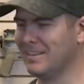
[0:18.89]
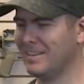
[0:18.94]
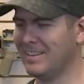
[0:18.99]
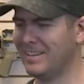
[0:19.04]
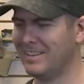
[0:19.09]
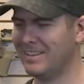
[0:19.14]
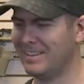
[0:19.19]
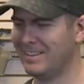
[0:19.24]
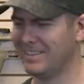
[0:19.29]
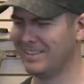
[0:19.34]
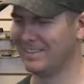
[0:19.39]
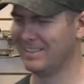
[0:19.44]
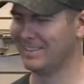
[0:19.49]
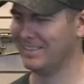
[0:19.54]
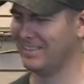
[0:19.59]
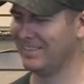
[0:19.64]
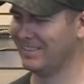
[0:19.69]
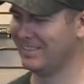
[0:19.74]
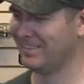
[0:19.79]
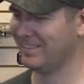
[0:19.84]

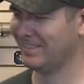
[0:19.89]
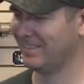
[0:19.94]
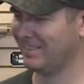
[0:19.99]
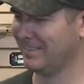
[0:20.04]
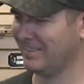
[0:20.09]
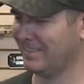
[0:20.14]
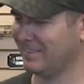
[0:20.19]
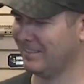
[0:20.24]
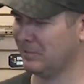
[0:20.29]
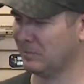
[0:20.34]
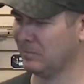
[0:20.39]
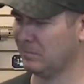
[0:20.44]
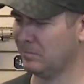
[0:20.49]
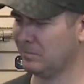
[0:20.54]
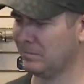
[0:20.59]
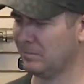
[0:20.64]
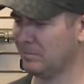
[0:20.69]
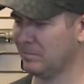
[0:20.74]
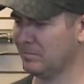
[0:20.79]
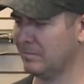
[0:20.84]

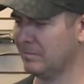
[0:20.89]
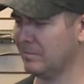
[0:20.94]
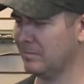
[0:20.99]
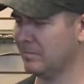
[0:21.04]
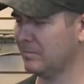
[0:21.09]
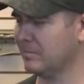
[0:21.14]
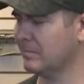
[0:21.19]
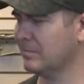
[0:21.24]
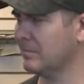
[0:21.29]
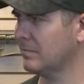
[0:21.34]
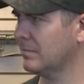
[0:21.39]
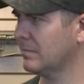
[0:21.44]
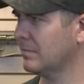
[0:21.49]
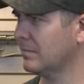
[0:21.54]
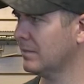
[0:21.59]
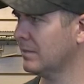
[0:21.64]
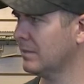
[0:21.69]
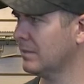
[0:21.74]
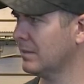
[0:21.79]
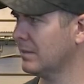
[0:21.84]

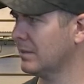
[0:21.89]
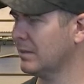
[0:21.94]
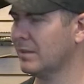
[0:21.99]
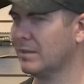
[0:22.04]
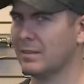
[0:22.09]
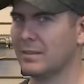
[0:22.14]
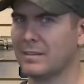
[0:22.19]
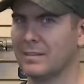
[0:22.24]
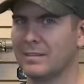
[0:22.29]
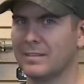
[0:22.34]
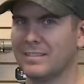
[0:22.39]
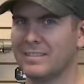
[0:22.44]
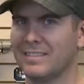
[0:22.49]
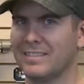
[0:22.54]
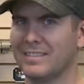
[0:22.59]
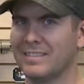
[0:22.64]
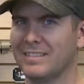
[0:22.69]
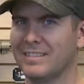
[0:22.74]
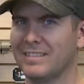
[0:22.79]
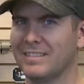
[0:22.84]

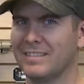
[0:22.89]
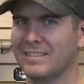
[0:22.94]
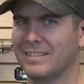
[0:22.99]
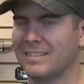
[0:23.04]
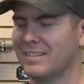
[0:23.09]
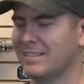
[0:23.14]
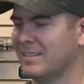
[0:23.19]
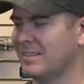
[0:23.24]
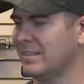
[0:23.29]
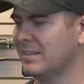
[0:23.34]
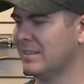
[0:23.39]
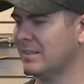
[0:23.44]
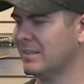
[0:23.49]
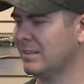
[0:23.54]
(silent)